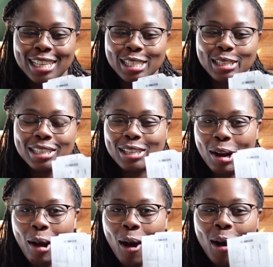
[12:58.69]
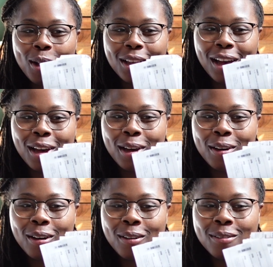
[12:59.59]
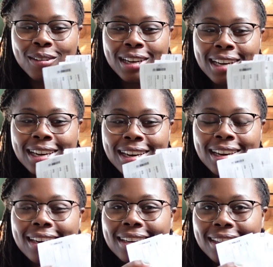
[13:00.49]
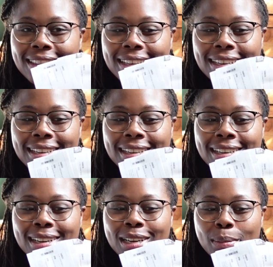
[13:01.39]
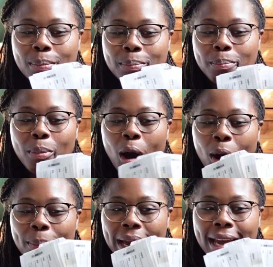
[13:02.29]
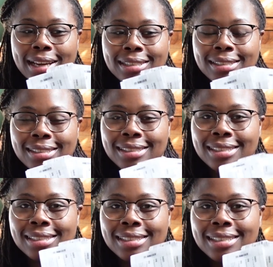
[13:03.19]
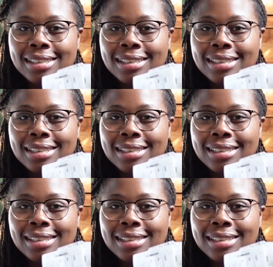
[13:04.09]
So these are all of the ball bands